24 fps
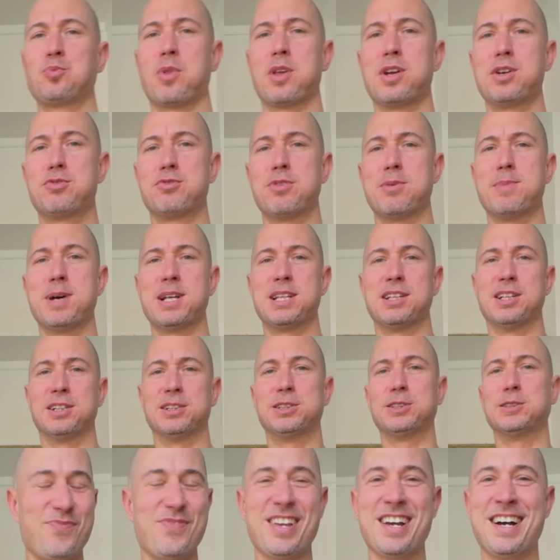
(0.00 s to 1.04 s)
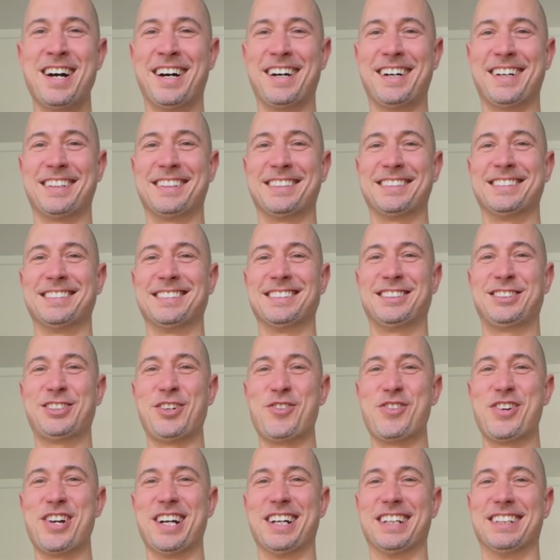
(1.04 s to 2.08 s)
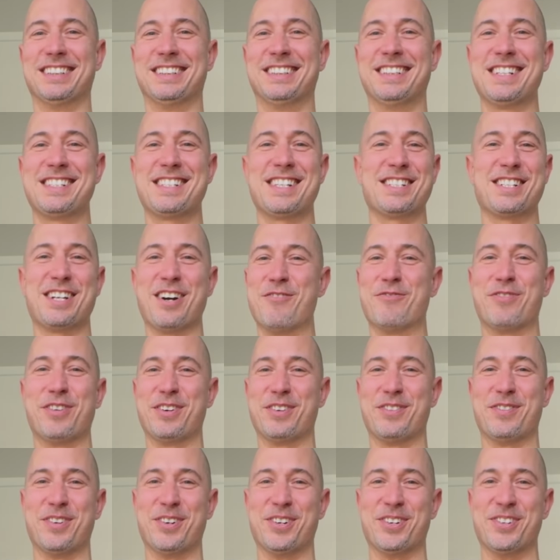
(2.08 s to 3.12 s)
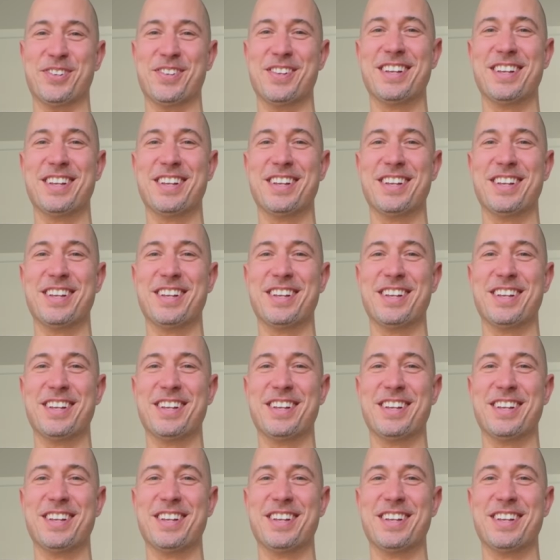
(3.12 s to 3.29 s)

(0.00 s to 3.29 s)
Tremendous. Ah, so good. This is comfort food.